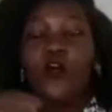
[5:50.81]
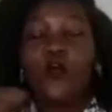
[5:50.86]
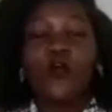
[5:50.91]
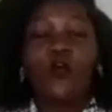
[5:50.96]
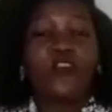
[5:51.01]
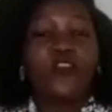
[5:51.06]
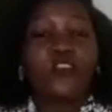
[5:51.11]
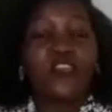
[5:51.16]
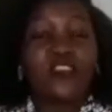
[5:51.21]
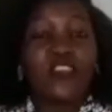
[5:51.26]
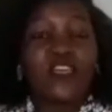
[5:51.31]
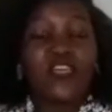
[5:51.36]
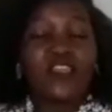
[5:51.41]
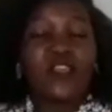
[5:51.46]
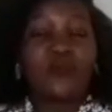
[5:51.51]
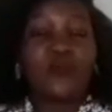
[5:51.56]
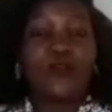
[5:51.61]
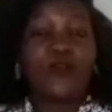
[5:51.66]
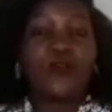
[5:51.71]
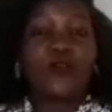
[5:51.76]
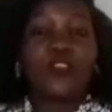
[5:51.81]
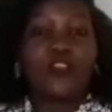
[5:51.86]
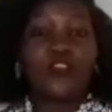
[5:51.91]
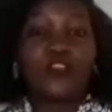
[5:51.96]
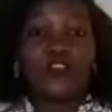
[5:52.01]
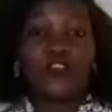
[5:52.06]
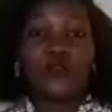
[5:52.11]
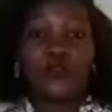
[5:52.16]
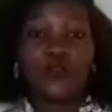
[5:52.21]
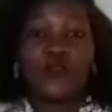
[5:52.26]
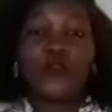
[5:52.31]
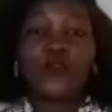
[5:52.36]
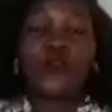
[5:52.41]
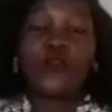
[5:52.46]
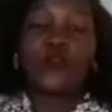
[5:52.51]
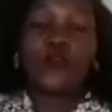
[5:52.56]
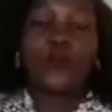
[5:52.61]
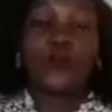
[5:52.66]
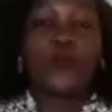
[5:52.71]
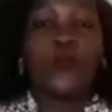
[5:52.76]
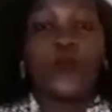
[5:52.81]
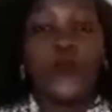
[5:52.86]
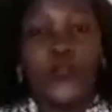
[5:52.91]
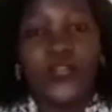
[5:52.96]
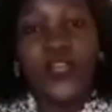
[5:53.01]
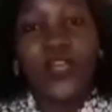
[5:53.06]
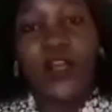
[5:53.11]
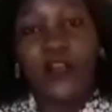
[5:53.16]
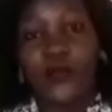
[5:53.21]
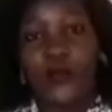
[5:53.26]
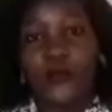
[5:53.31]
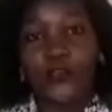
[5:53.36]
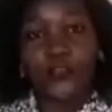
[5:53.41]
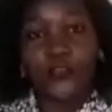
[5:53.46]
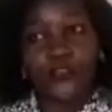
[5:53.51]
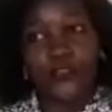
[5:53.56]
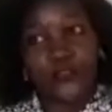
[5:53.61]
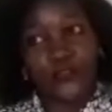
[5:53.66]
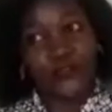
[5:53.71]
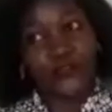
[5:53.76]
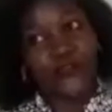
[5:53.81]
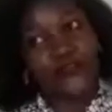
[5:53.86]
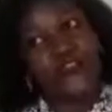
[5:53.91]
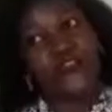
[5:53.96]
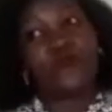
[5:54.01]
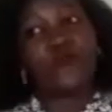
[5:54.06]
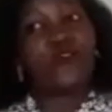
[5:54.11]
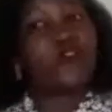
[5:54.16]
all these other people that you bring on board are going to feel.